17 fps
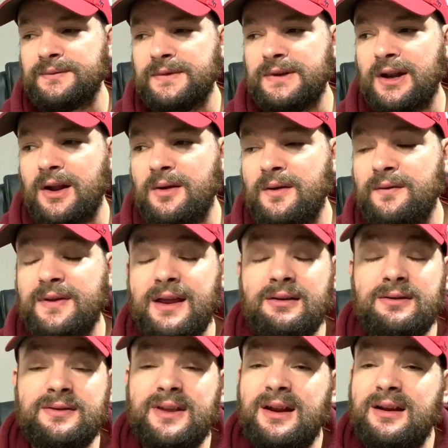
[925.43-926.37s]
you know,
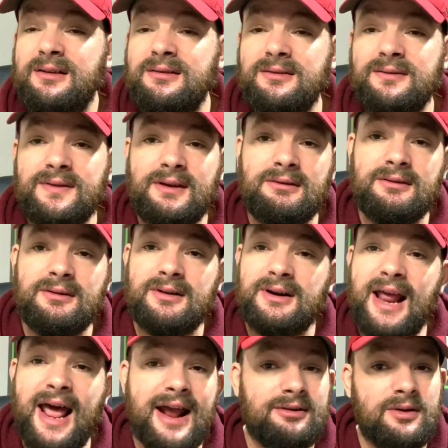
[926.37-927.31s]
they're
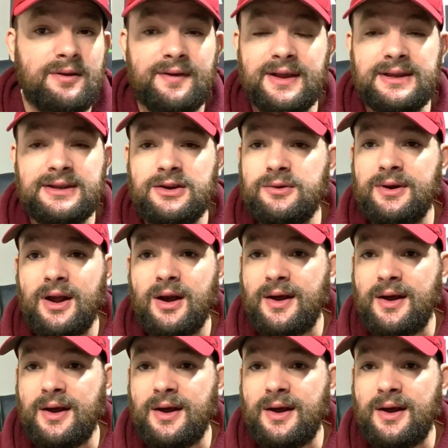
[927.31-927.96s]
an aggravate unit.